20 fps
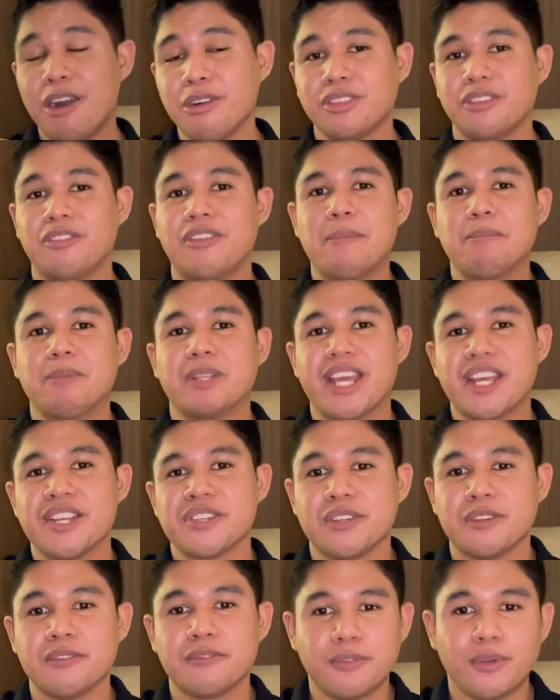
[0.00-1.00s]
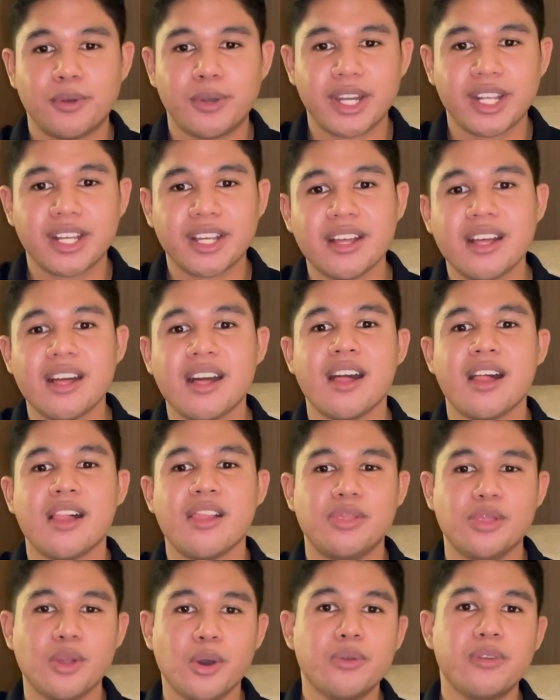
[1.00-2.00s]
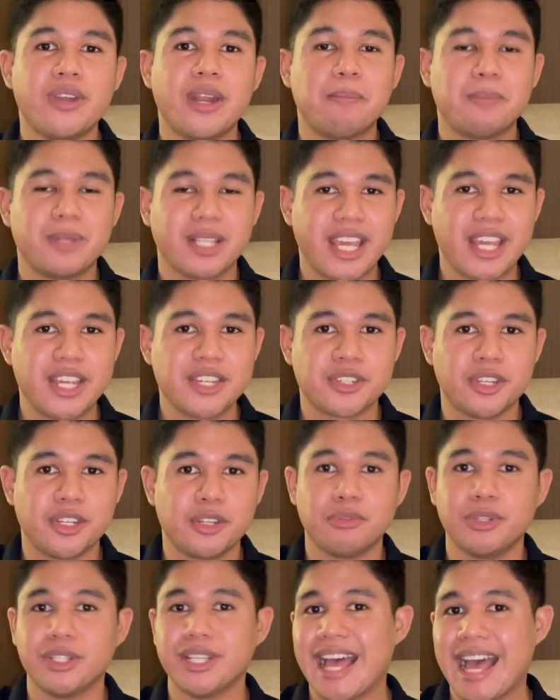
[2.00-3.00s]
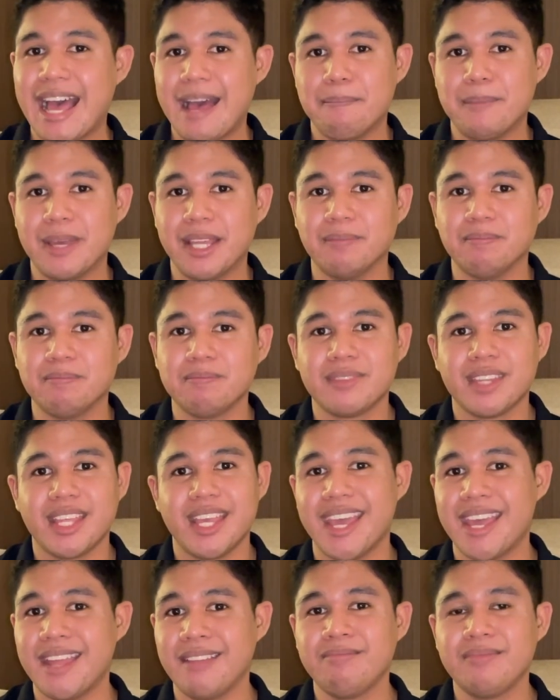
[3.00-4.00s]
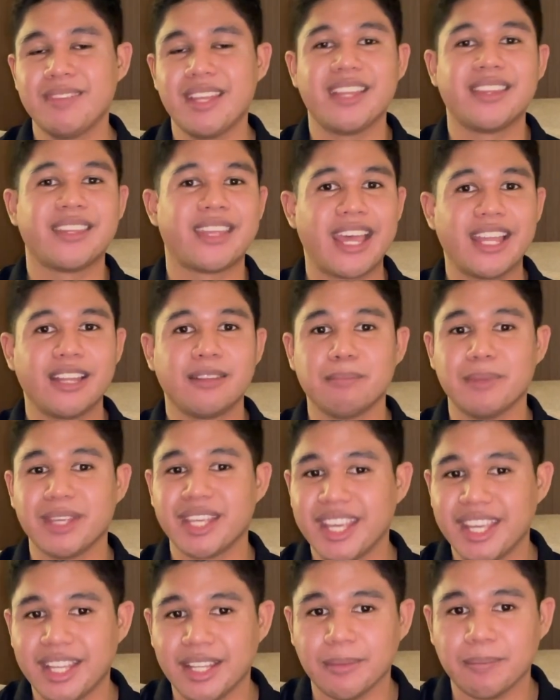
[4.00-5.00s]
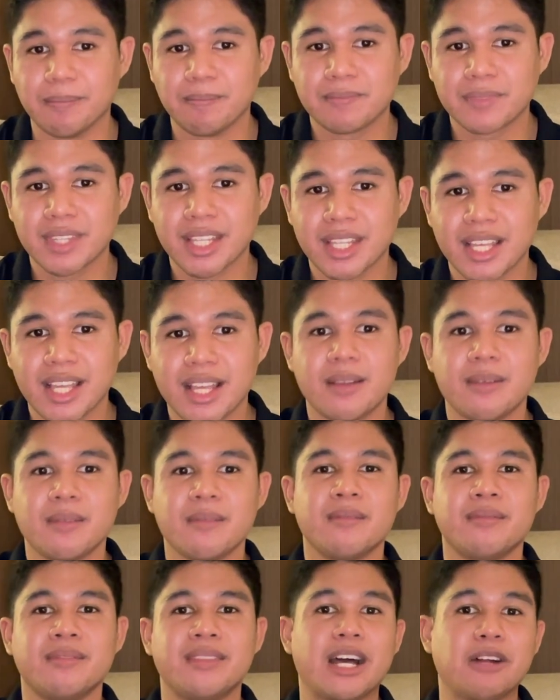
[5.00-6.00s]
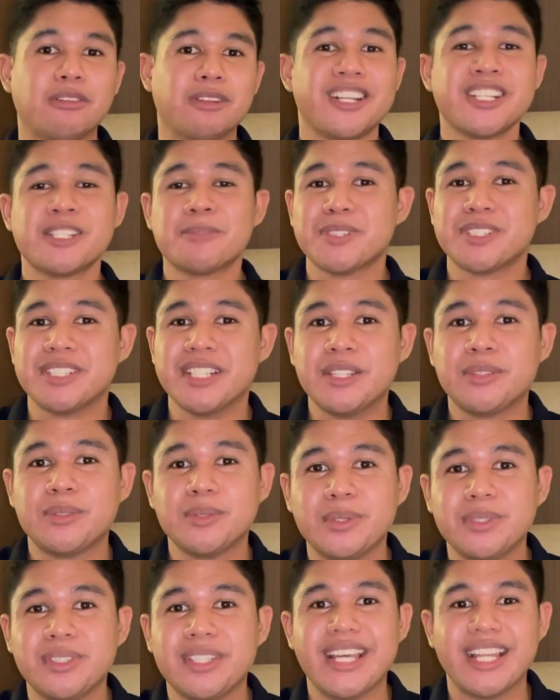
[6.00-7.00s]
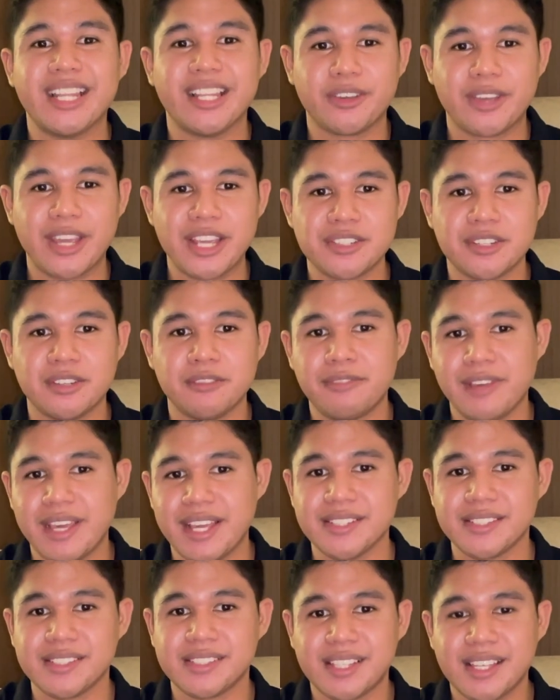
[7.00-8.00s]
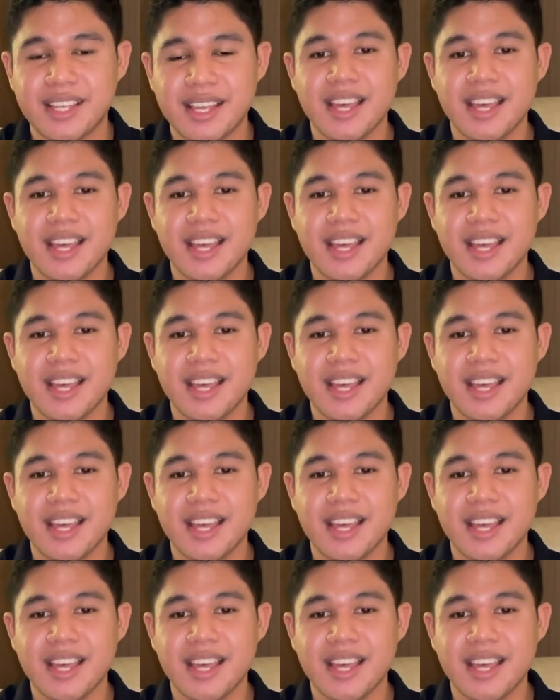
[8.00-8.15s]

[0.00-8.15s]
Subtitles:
the replication fork, no replication would happen and it can't begin. Now, let us proceed to the elongation phase.